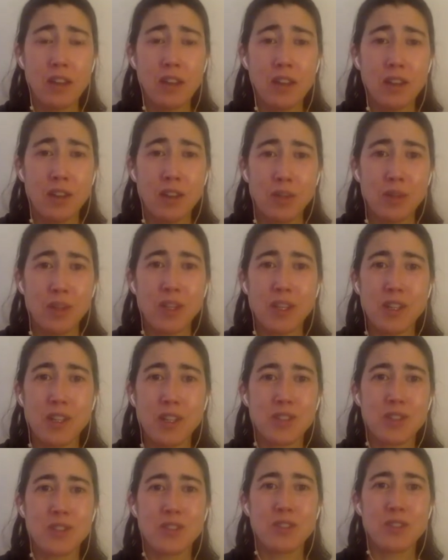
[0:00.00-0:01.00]
Nobody
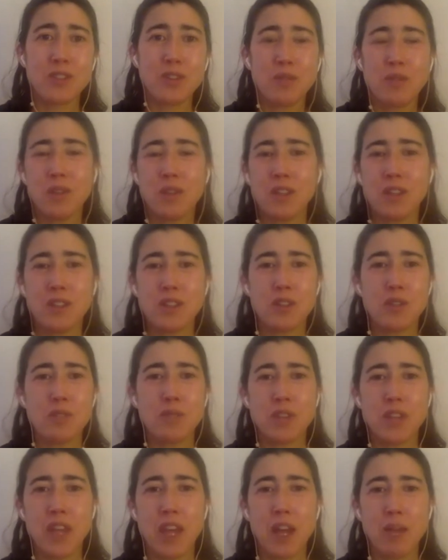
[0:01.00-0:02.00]
needs their
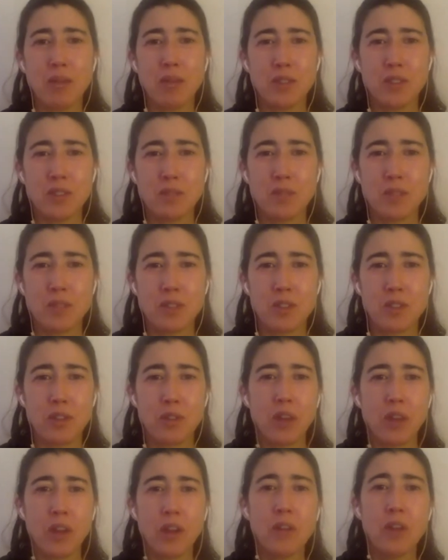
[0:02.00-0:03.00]
metabolism to slow
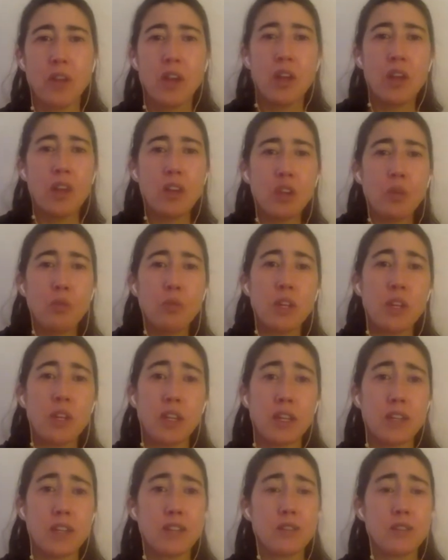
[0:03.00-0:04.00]
down. Nobody
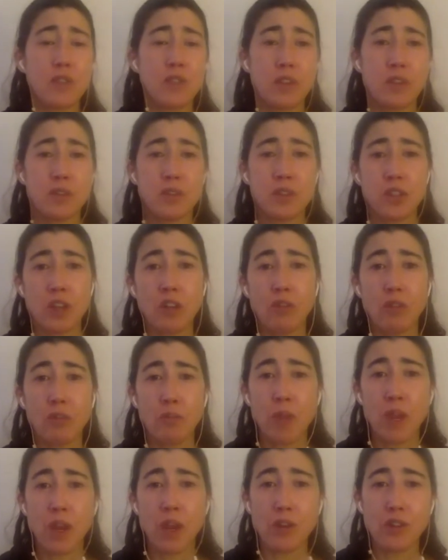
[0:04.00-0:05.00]
needs for their cell
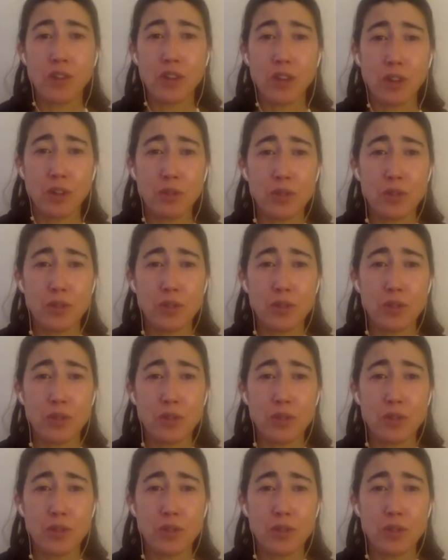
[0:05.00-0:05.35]
repair to go